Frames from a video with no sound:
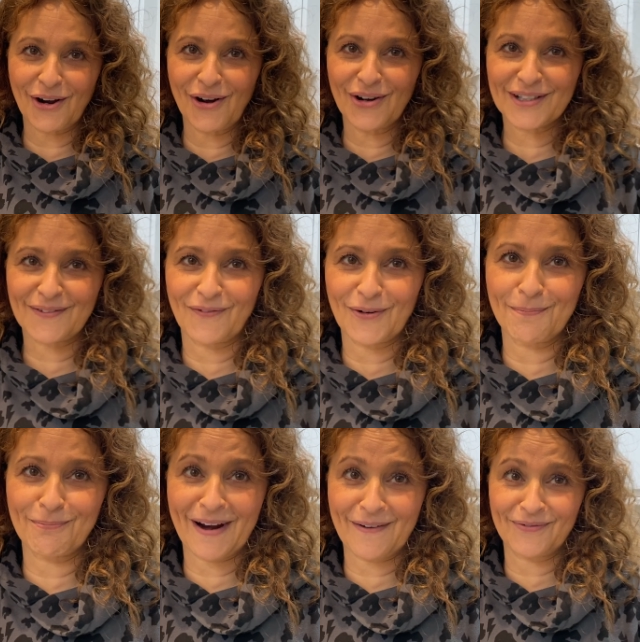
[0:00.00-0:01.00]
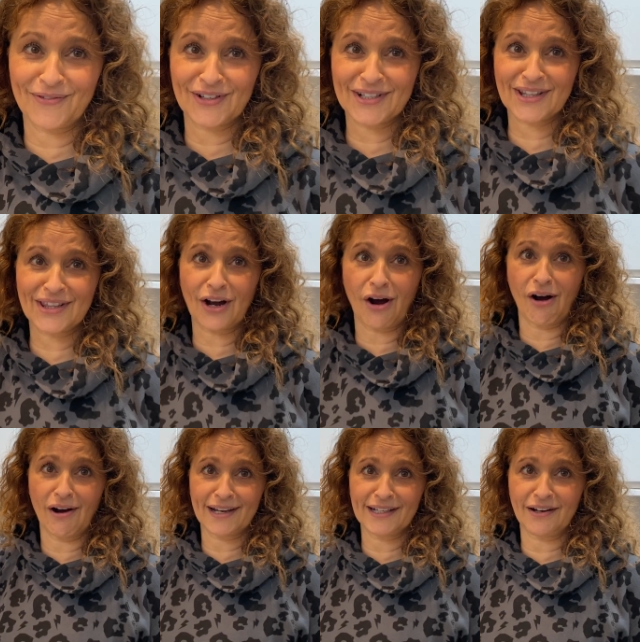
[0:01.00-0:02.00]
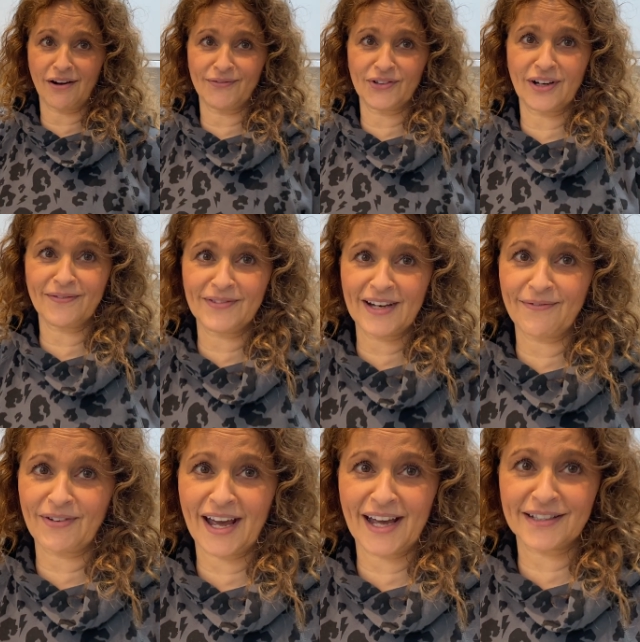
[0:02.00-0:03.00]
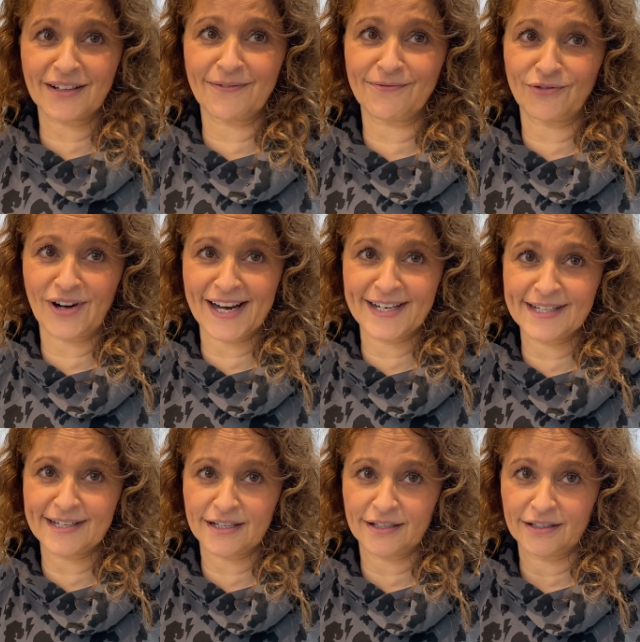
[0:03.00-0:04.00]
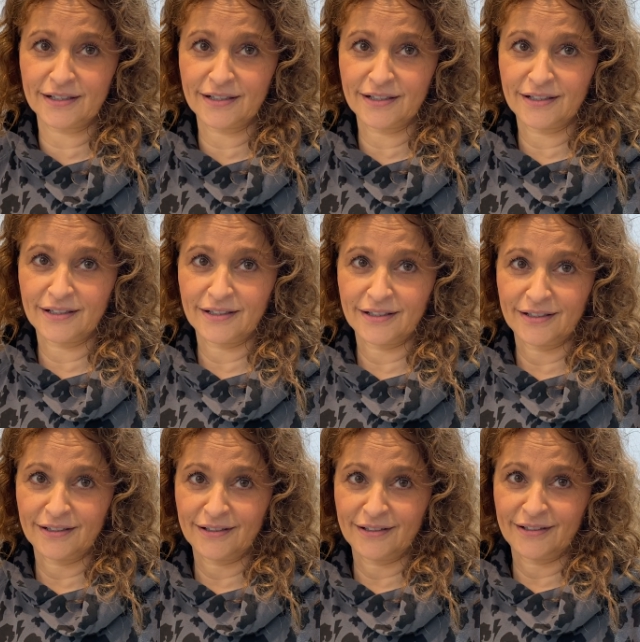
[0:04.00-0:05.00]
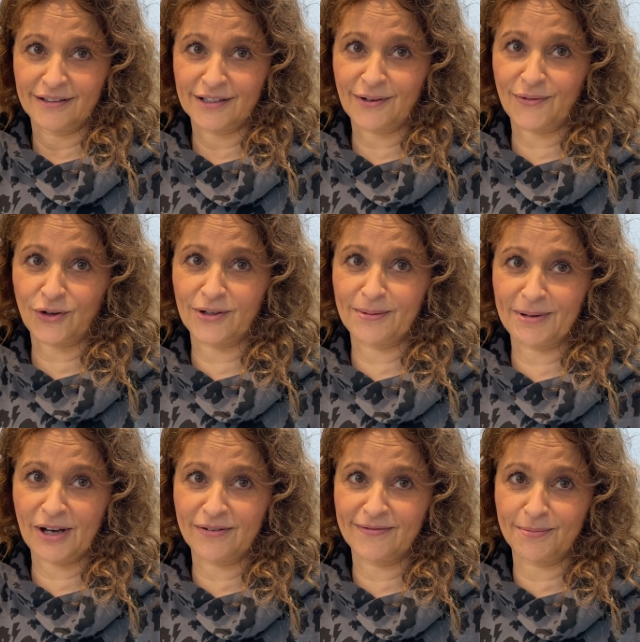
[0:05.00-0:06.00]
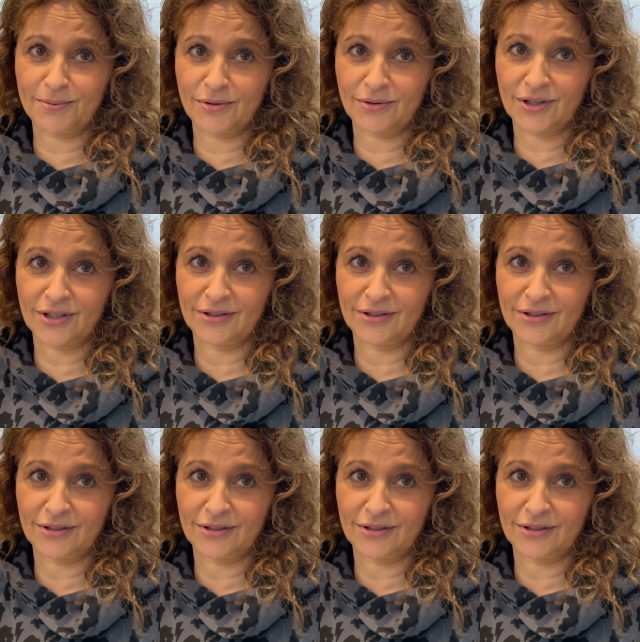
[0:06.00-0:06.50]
asked for a breakfast that I love and I've never had a friend. So what? I've gone a bit overboard.